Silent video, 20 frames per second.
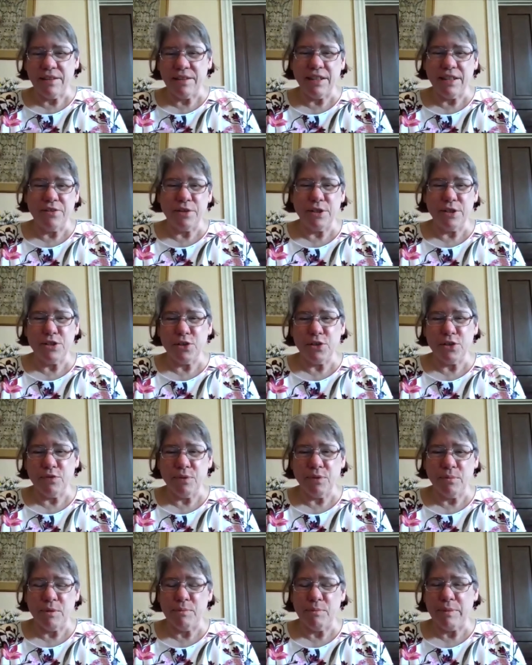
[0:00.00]
literature
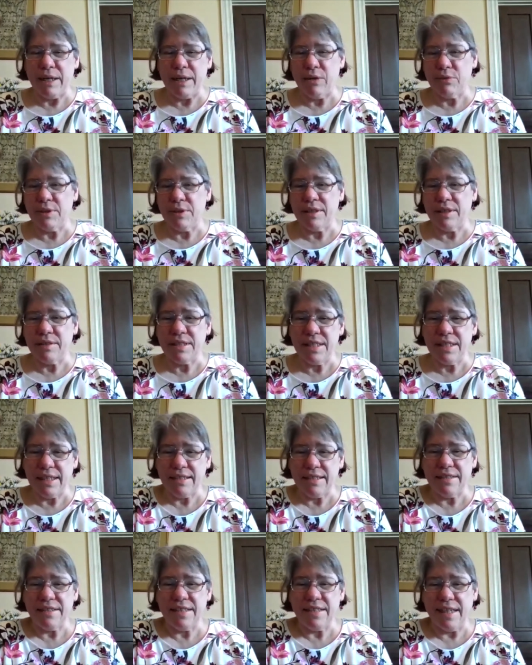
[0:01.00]
from about the
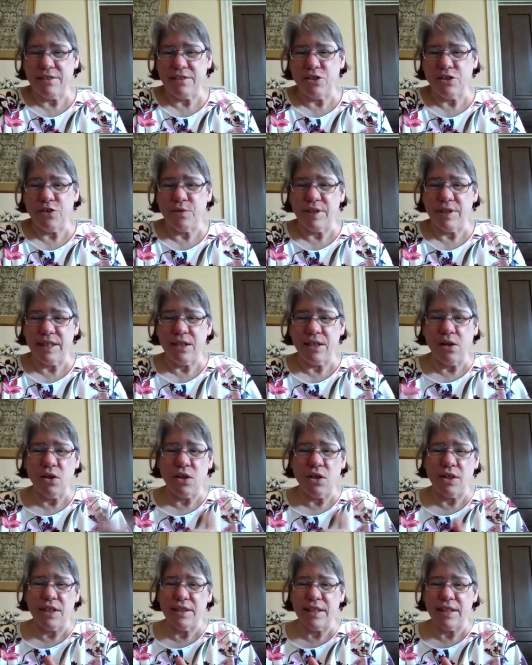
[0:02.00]
6th century
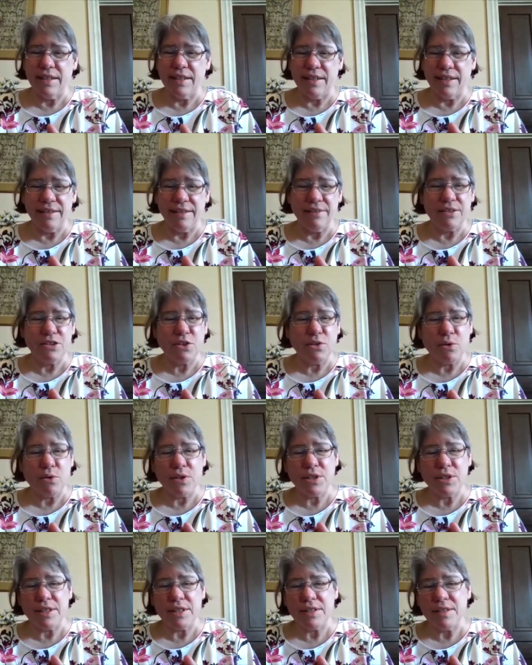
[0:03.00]
on in English
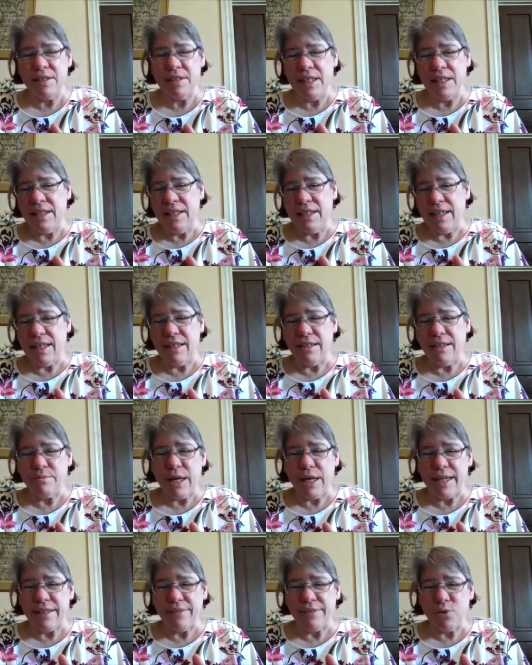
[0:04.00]
courses.
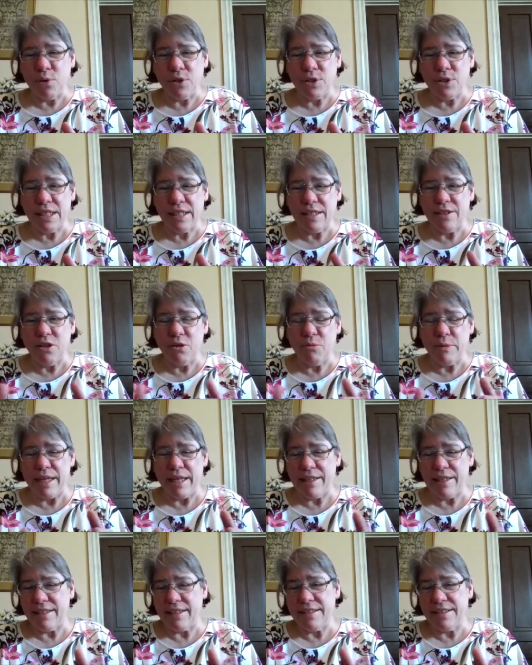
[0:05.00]
And of course, in
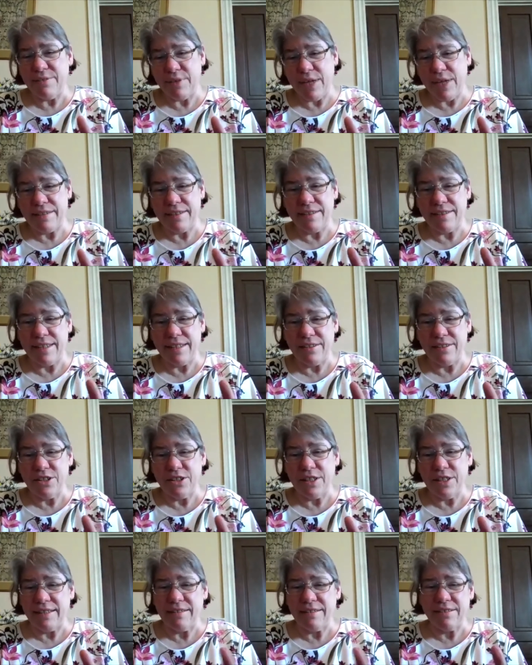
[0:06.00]
humanities, have had to teach
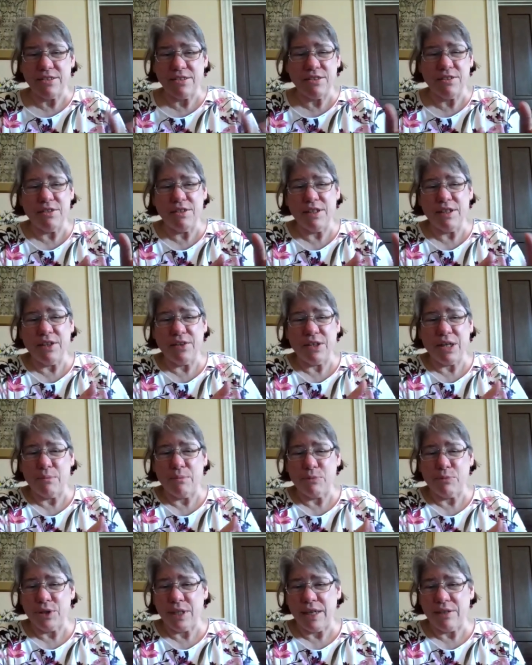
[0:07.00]
things, you know, a
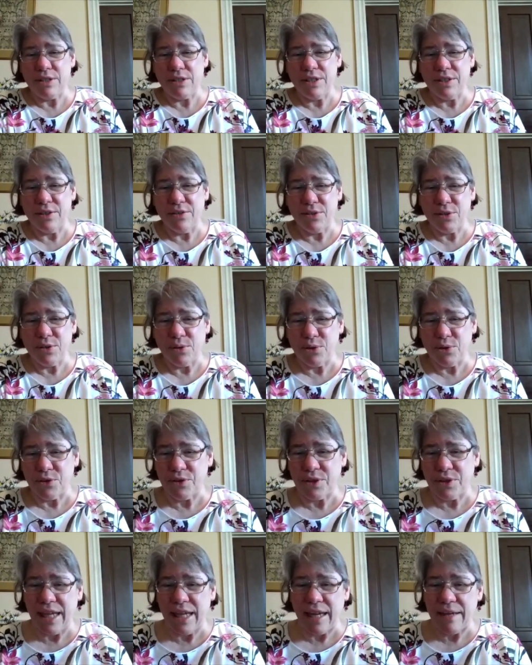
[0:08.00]
couple thousand years older than
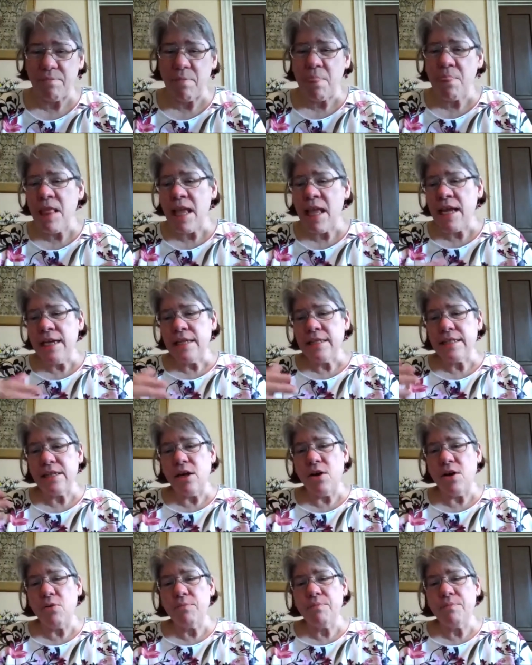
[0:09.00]
that.
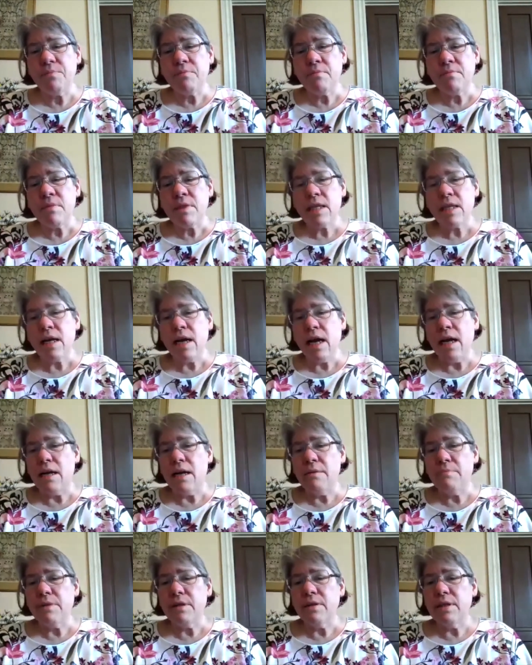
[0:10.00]
So,
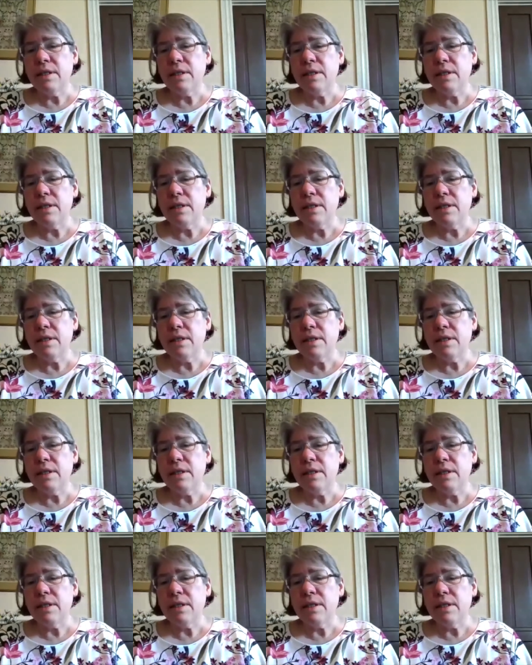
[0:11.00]
I